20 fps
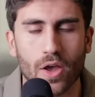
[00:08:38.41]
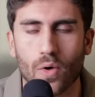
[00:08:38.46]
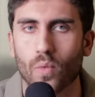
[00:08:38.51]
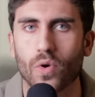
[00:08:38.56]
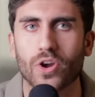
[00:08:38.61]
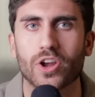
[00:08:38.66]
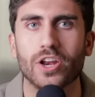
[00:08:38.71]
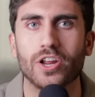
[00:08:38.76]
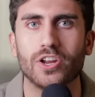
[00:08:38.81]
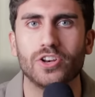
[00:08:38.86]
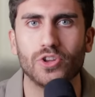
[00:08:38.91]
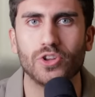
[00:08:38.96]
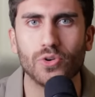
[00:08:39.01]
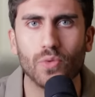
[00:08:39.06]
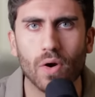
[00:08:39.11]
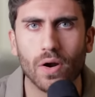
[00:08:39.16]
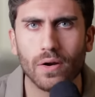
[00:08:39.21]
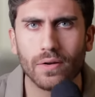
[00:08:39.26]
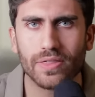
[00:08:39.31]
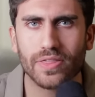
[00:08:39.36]
We're going to
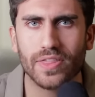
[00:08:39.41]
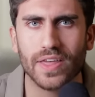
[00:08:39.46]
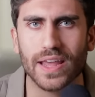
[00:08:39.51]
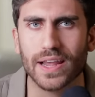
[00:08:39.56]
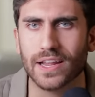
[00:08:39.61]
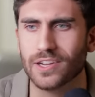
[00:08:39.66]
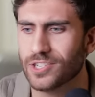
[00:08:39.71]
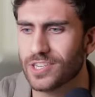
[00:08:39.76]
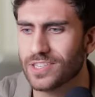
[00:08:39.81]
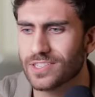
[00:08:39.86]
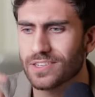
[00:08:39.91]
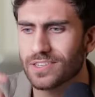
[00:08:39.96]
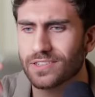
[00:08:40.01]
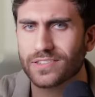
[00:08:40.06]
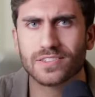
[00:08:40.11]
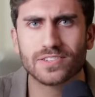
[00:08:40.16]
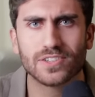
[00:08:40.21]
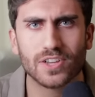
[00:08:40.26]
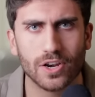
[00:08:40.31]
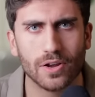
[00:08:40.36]
do our thing.
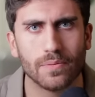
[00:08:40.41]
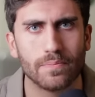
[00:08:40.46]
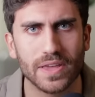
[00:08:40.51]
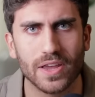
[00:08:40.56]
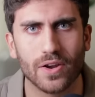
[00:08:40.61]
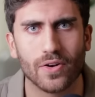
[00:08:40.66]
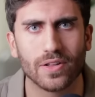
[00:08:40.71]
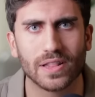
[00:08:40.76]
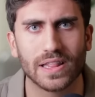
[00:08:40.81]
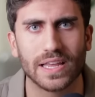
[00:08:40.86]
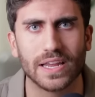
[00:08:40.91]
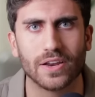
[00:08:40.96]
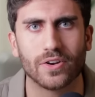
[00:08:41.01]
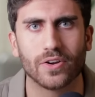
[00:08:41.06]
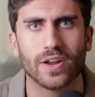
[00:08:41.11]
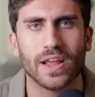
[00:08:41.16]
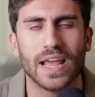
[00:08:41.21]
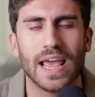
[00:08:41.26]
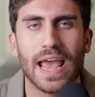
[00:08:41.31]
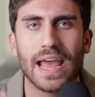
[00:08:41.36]
Jesus is going to be our
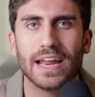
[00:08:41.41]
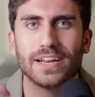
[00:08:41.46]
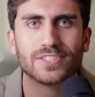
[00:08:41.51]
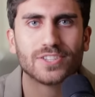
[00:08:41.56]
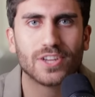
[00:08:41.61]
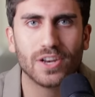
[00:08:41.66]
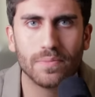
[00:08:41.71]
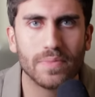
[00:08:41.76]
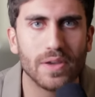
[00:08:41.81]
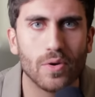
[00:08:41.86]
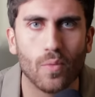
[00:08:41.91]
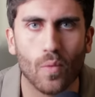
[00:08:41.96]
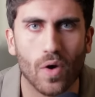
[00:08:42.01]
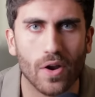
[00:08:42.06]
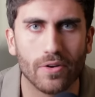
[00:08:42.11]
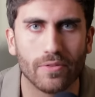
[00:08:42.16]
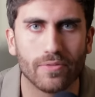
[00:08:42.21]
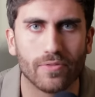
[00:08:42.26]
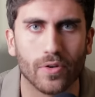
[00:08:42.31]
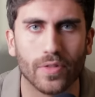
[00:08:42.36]
leader, and it's going to be
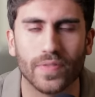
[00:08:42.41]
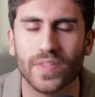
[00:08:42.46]
wonderful.